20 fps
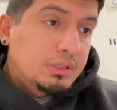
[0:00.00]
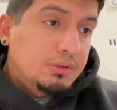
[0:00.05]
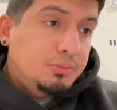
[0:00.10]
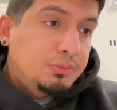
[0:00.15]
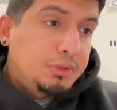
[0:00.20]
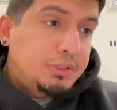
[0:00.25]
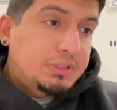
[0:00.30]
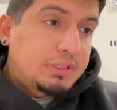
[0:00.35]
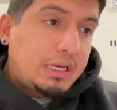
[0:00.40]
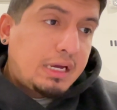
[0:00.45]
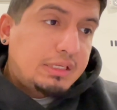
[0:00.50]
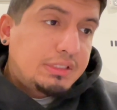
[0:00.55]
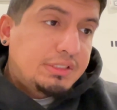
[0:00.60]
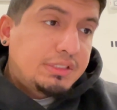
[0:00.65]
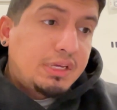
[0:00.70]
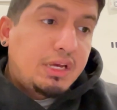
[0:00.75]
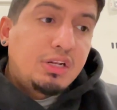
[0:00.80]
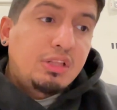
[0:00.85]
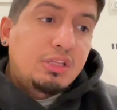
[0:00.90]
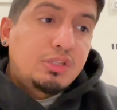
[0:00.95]
With that
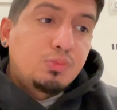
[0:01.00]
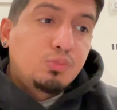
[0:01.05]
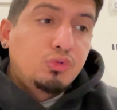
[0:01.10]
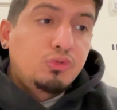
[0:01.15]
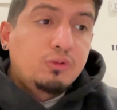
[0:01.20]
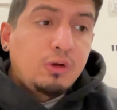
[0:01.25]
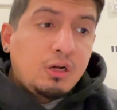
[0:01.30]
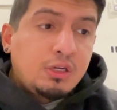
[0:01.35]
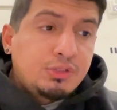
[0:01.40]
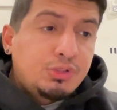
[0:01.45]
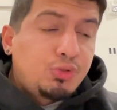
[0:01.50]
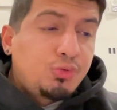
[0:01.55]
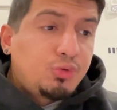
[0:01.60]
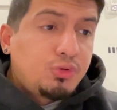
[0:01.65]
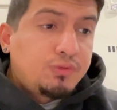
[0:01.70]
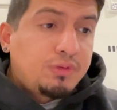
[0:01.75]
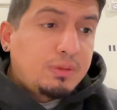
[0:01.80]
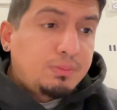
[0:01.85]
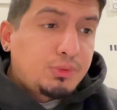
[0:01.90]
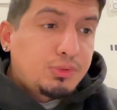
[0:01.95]
said, let's move on to
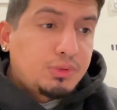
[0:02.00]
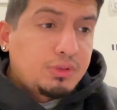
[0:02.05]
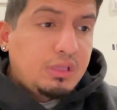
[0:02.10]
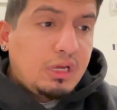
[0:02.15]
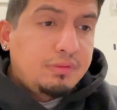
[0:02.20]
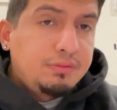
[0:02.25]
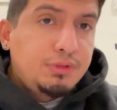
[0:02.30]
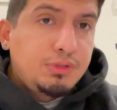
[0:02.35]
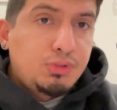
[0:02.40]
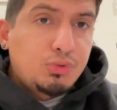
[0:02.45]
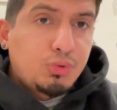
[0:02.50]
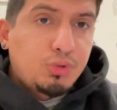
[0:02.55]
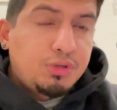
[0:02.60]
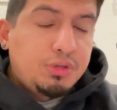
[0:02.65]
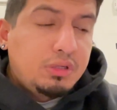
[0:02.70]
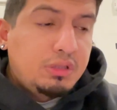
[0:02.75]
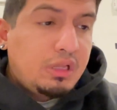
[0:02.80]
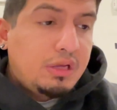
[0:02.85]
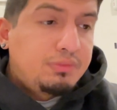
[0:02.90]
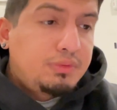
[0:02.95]
November 11th,
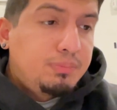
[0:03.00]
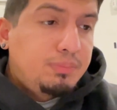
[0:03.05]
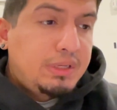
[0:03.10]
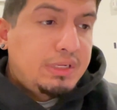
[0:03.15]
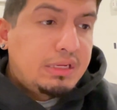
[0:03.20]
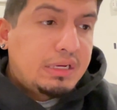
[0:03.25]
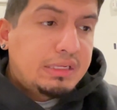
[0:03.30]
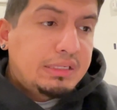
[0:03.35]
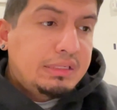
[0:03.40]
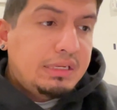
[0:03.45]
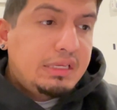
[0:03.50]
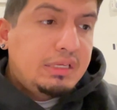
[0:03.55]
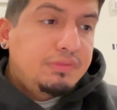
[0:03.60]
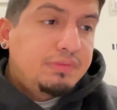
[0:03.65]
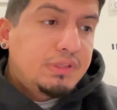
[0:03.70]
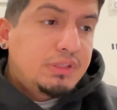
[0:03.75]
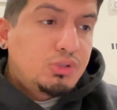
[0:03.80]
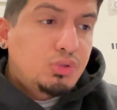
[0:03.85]
Jordan 11 Midnight Navy,